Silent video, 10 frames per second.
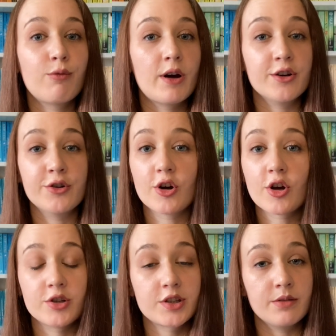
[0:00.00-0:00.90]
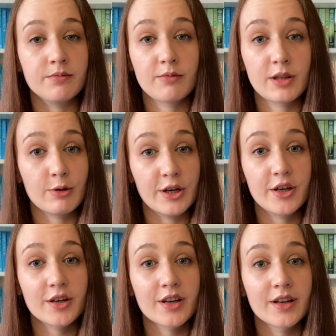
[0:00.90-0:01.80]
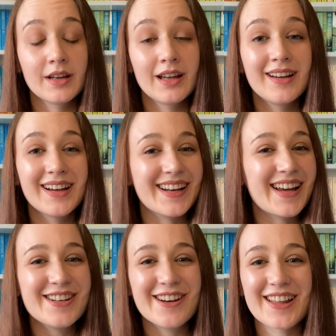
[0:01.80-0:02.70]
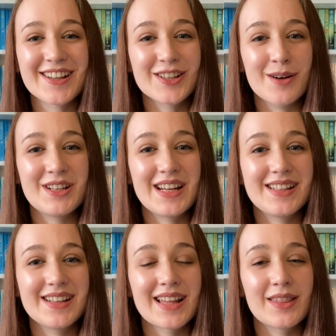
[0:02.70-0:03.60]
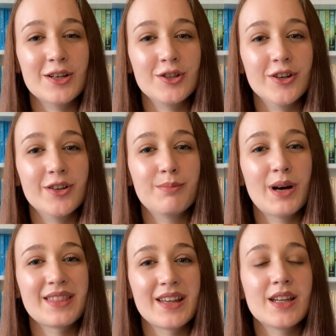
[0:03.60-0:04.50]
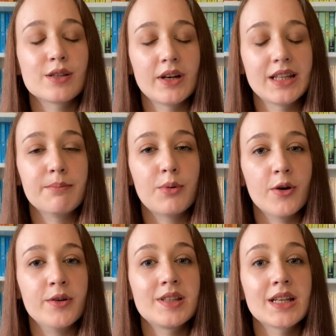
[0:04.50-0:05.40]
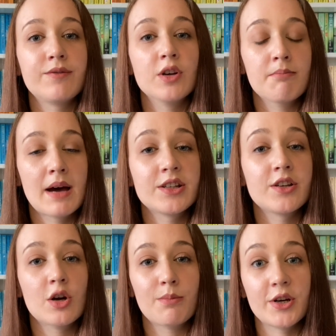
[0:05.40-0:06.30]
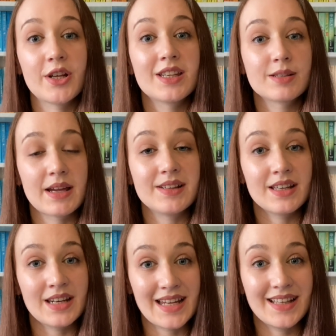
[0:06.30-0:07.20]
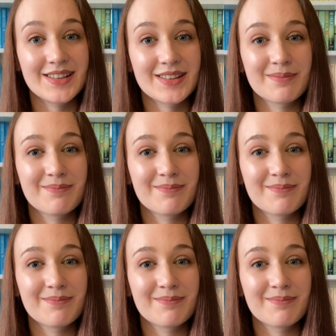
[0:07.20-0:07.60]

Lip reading: where you're not consumed with work. And I know that's so much easier said than done, but I think it's really important to give your mind and your body the space it needs.